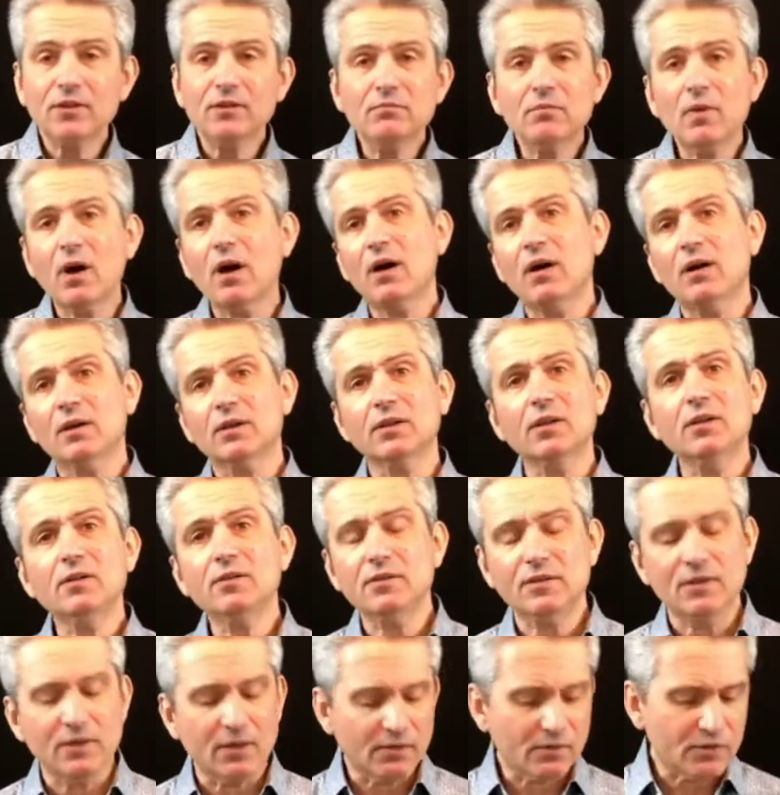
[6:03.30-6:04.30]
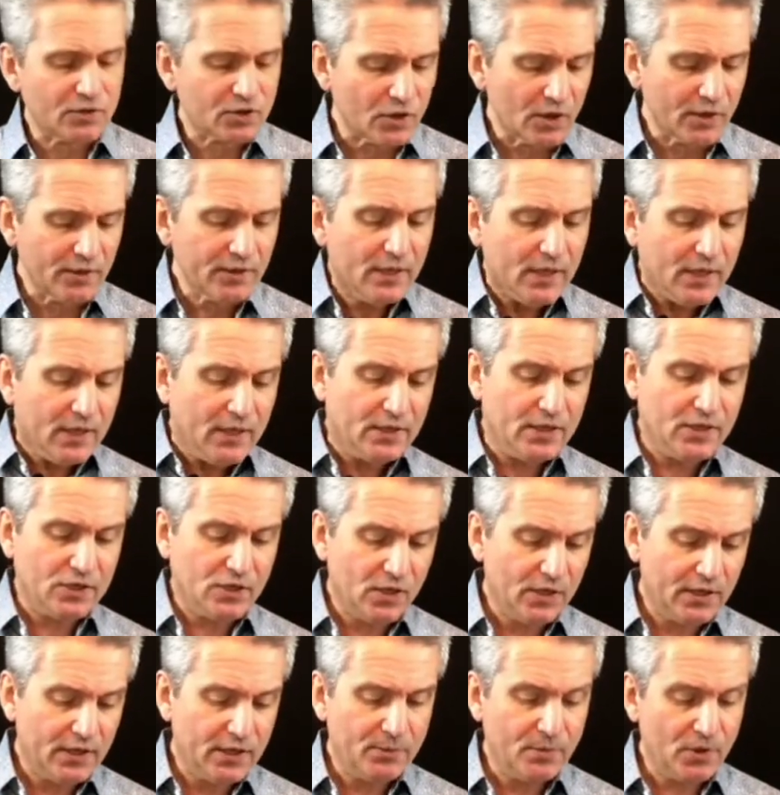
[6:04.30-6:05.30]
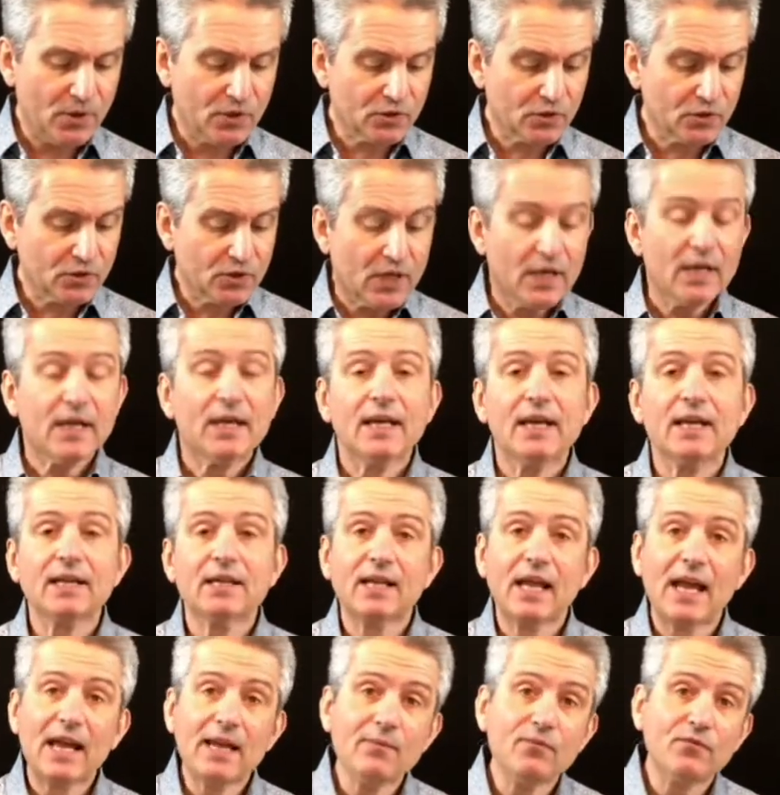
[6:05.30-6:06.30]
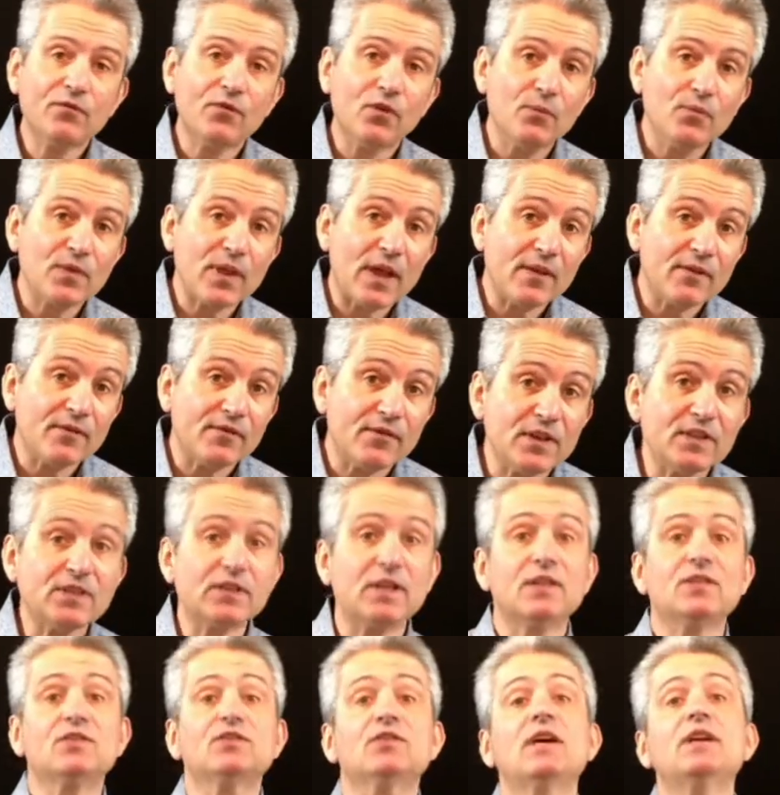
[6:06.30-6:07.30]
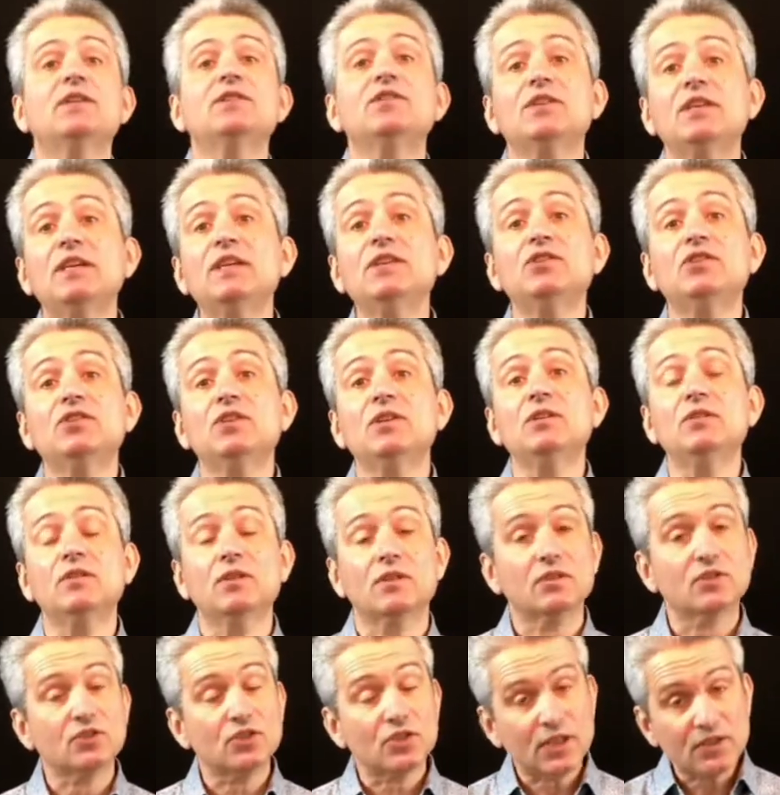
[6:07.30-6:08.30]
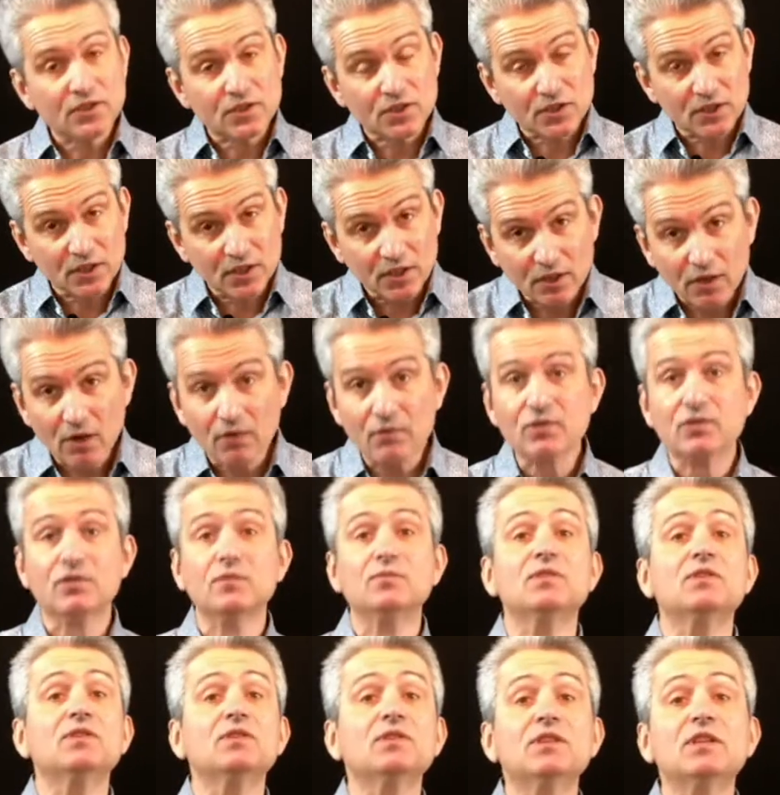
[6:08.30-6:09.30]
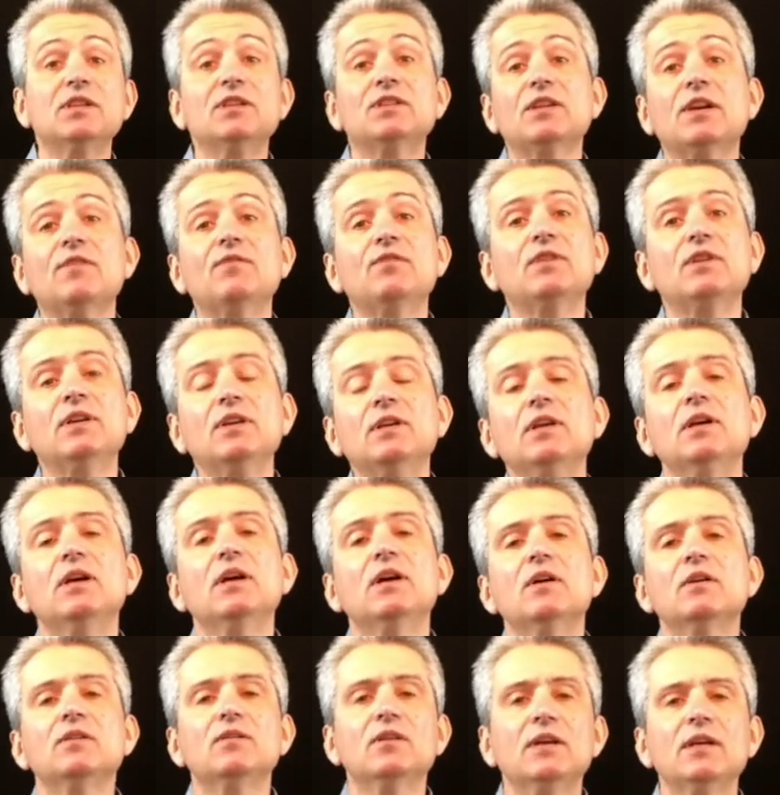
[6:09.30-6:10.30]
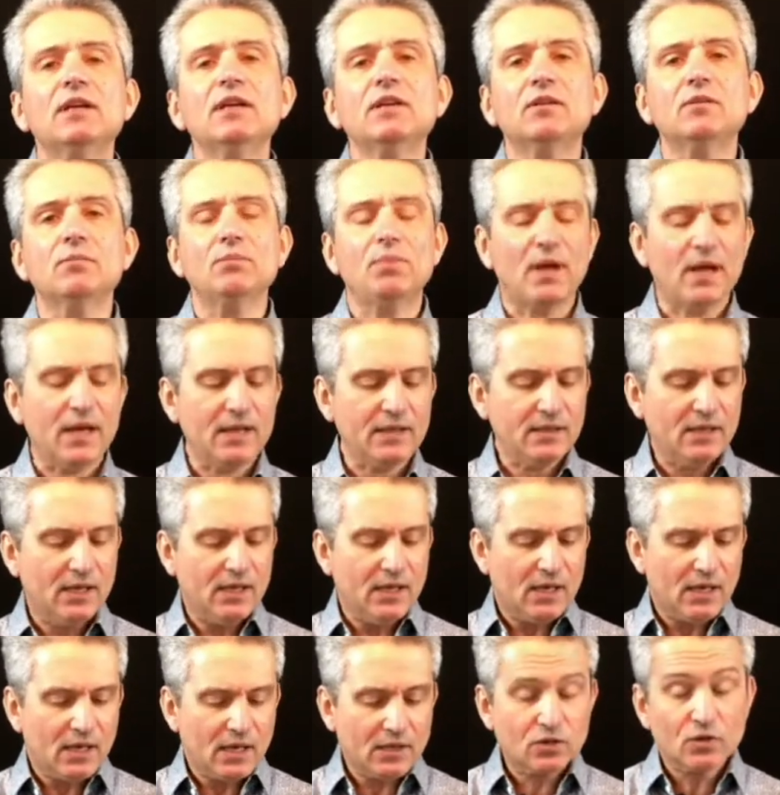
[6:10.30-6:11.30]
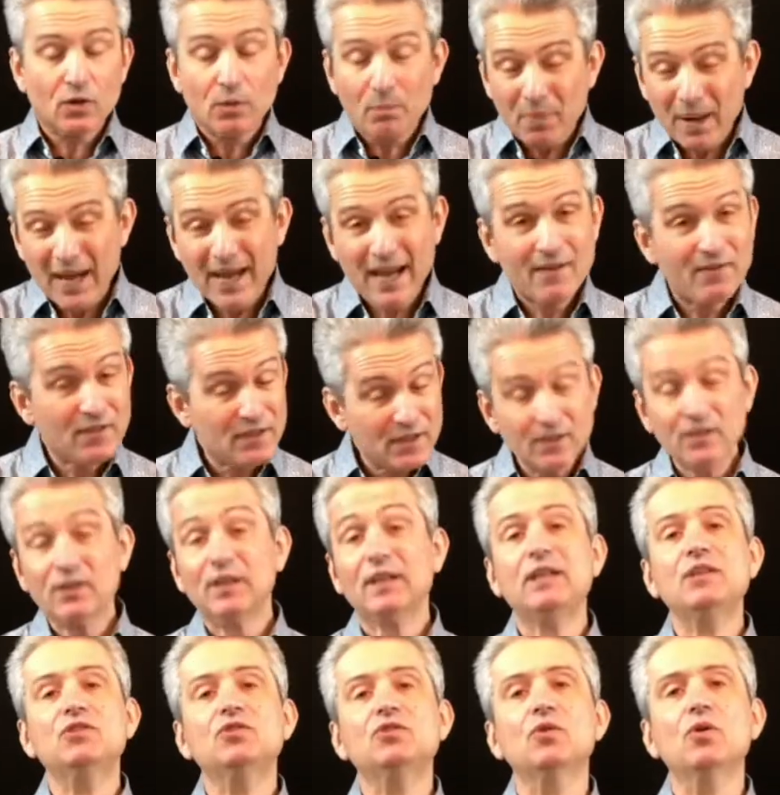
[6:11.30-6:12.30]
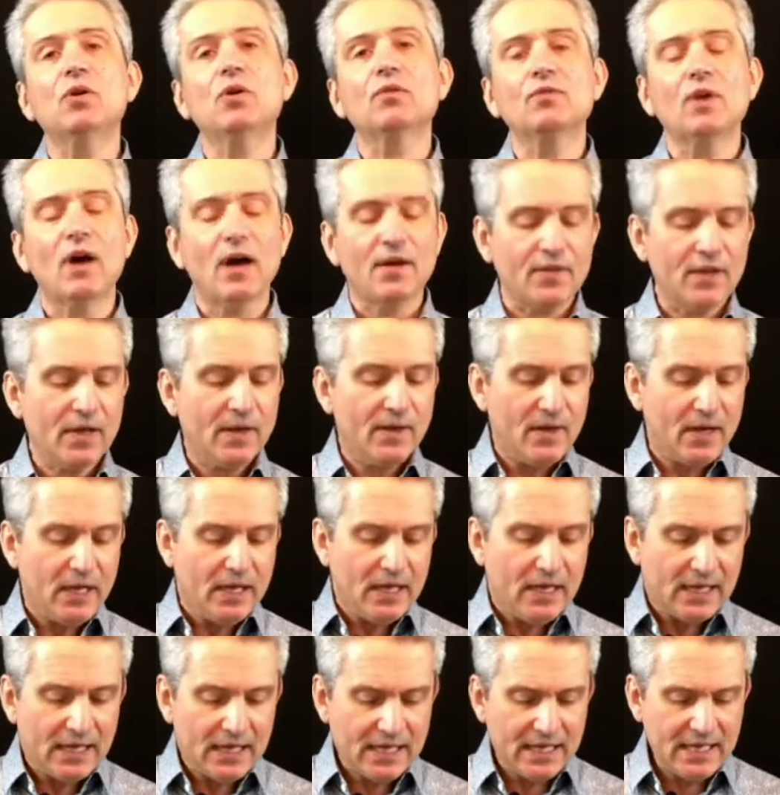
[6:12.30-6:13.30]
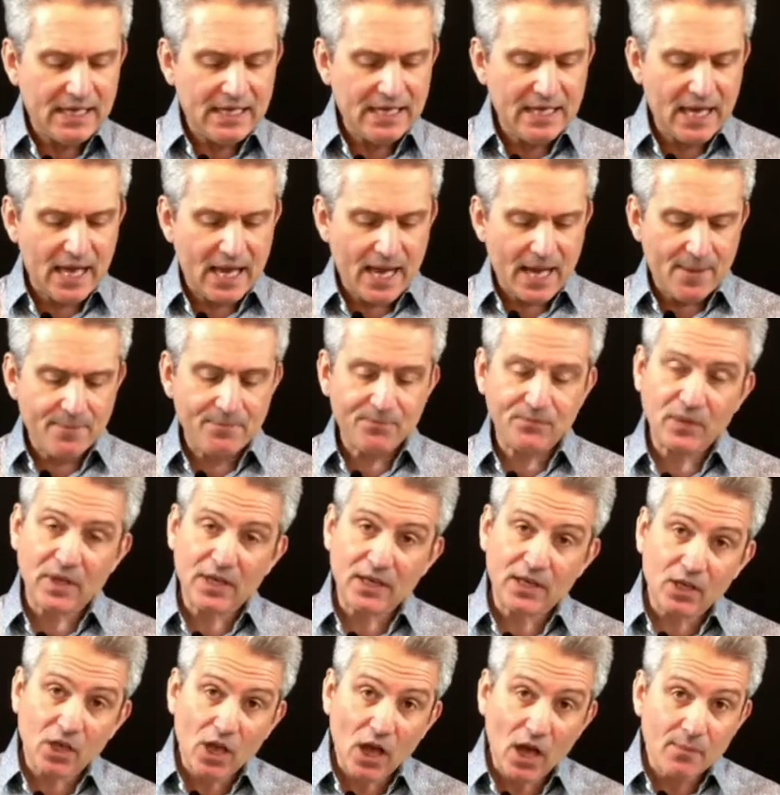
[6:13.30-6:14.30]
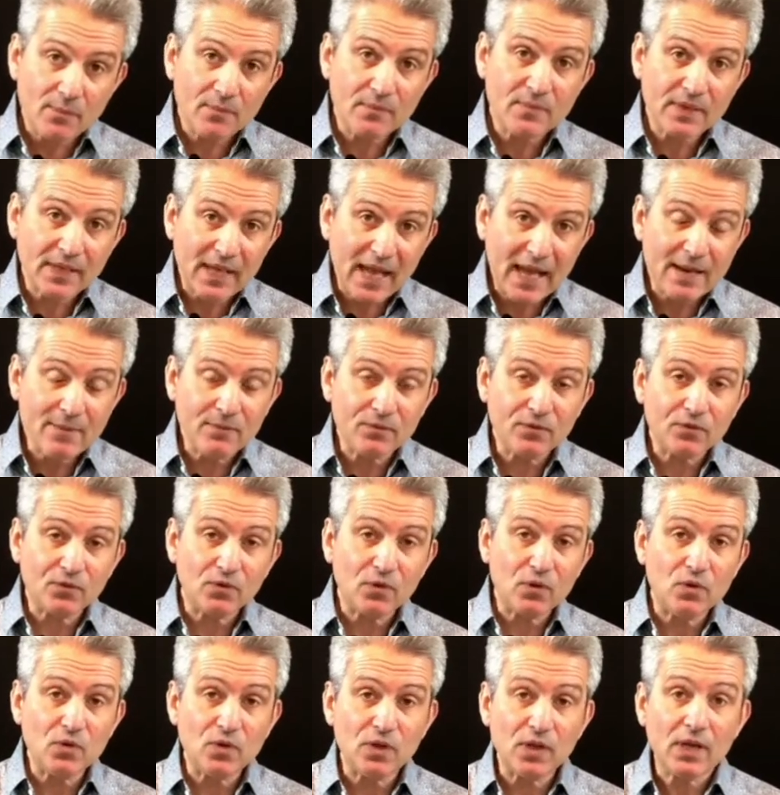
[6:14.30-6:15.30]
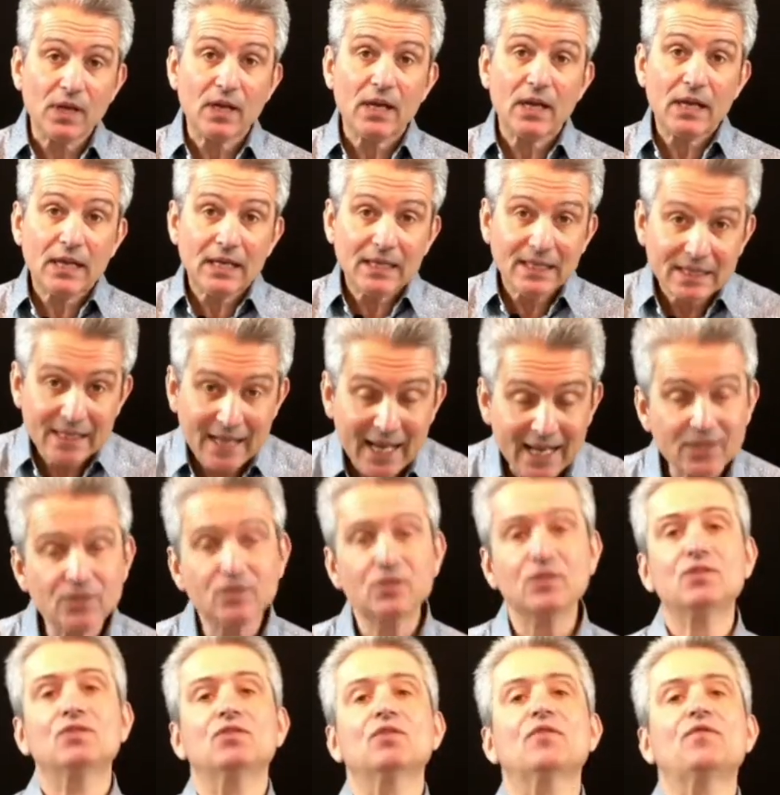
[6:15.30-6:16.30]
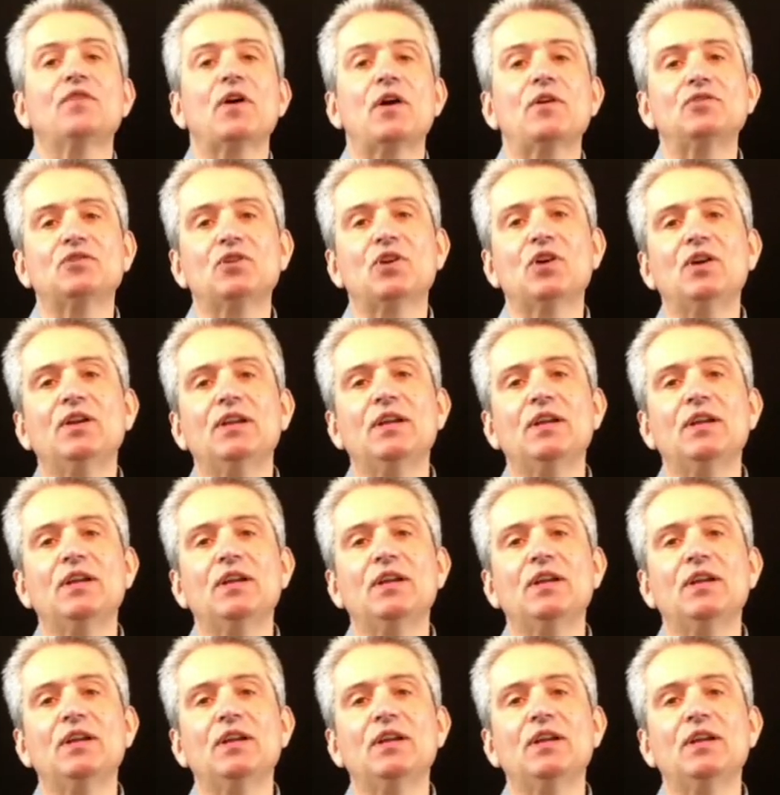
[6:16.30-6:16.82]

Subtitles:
Mark, Luke, you know, John, these early apostles, it came from their visits, their teaching that Jesus encouraged them to teach everything that he'd obeyed, to obey everything that he taught, rather. It came through the letters of those early